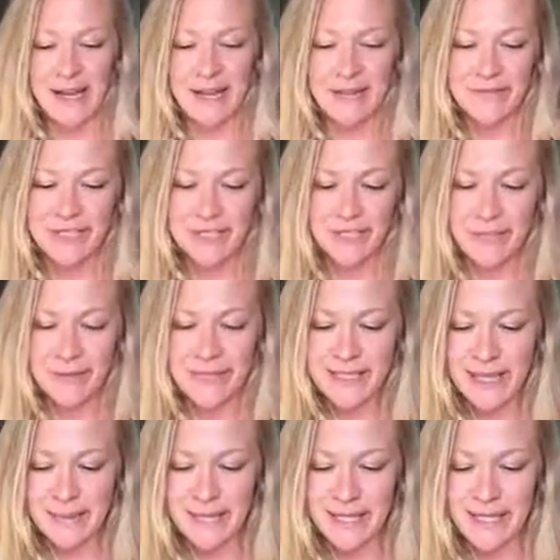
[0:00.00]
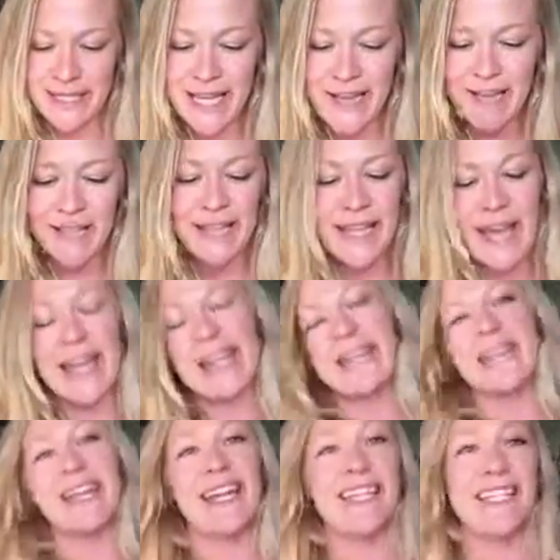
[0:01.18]
I have to look up his name again, David Lett, in
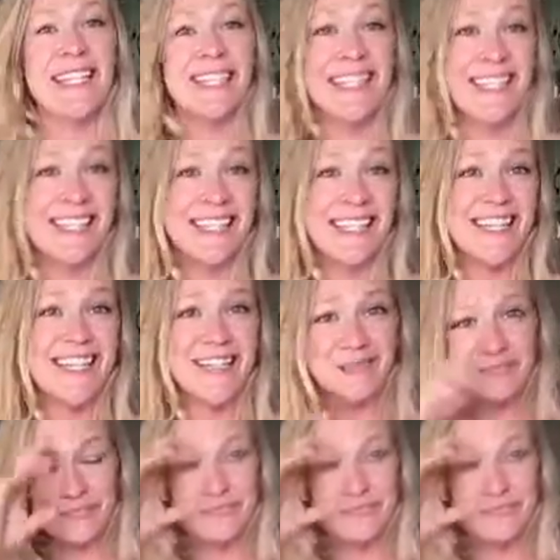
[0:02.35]
the 1960s,